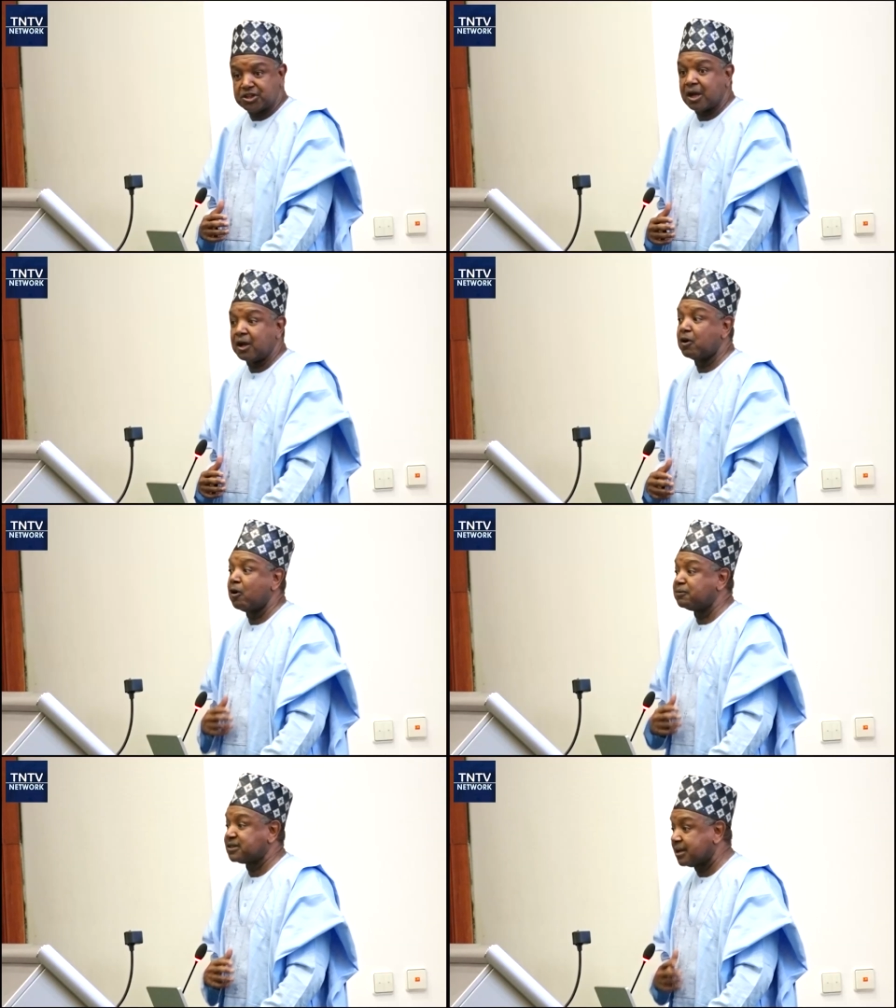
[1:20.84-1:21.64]

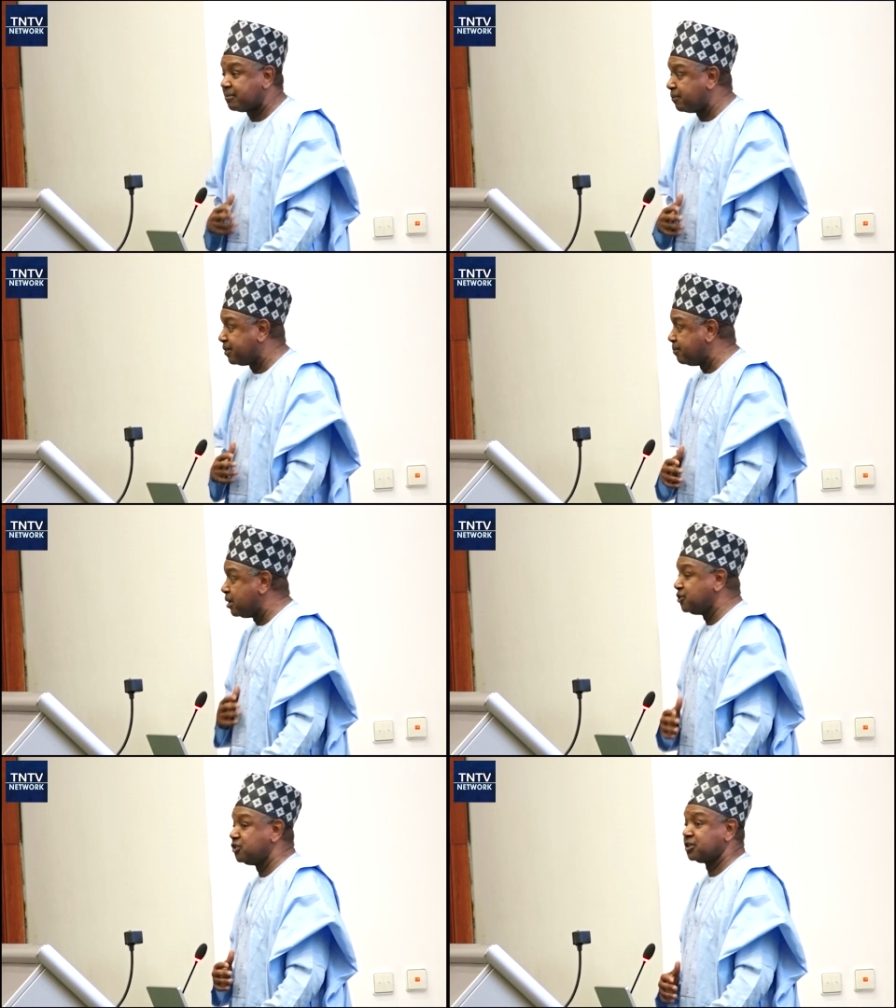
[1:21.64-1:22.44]
of some of the
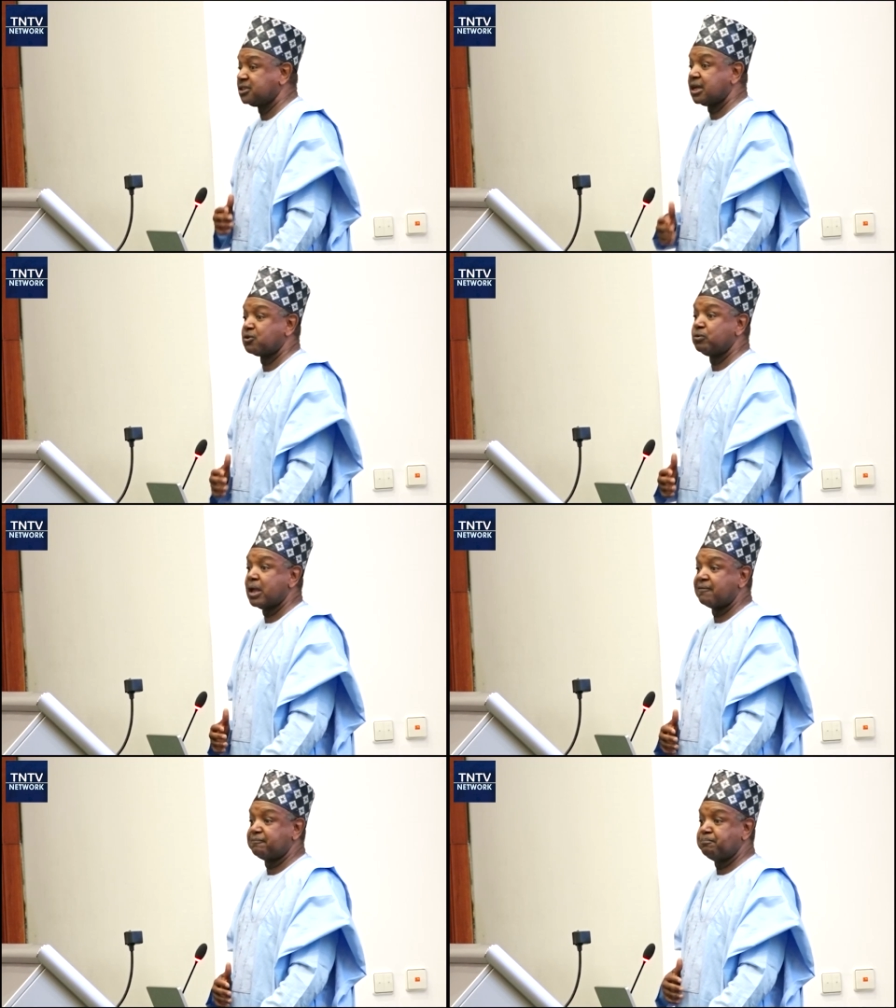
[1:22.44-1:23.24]
measures that we
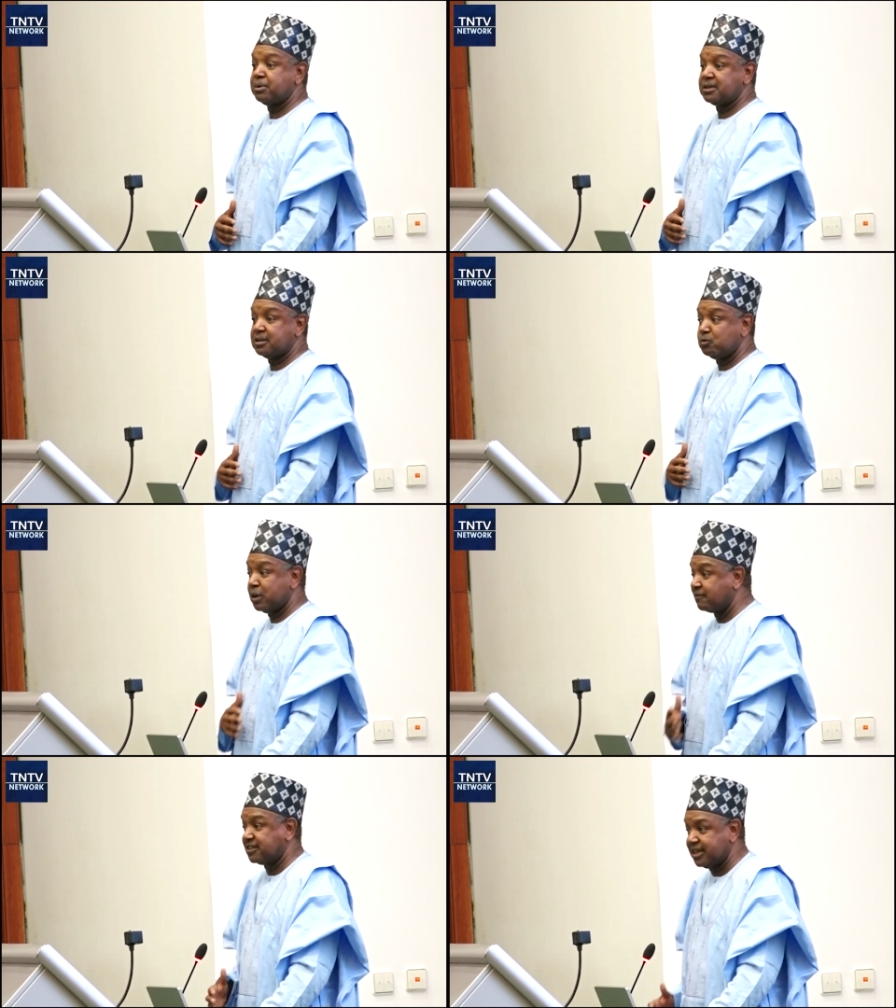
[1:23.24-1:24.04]

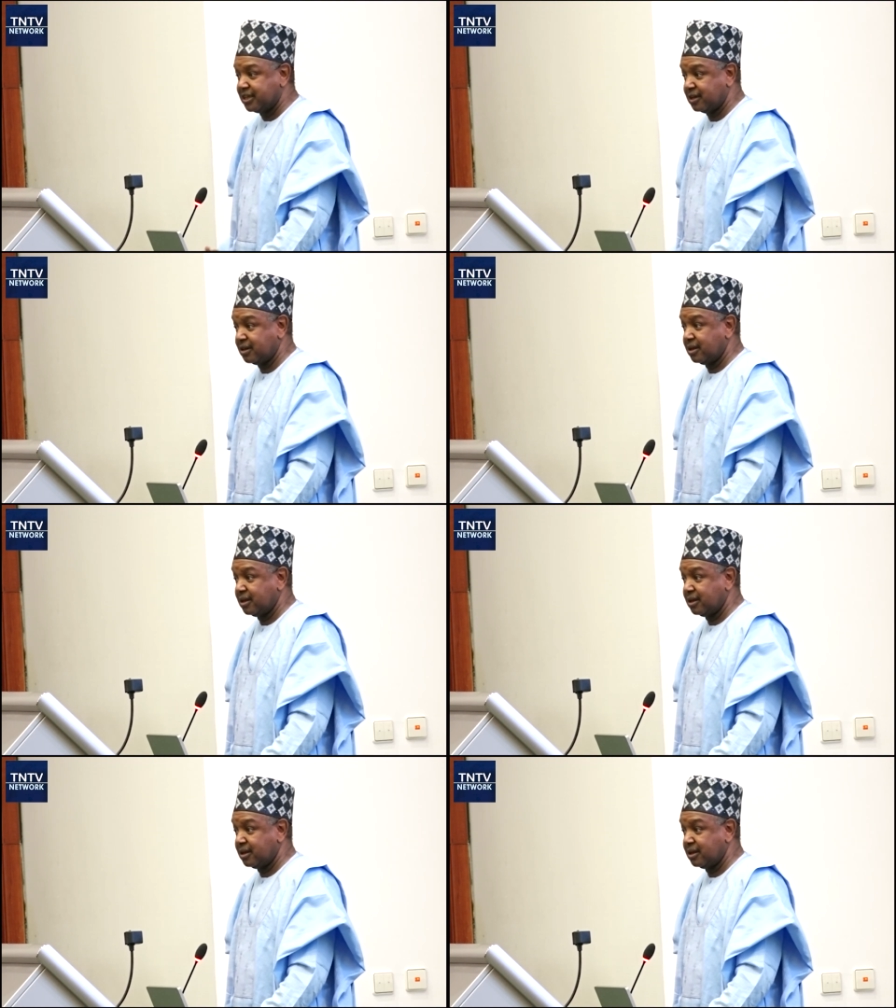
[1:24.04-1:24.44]
have taken.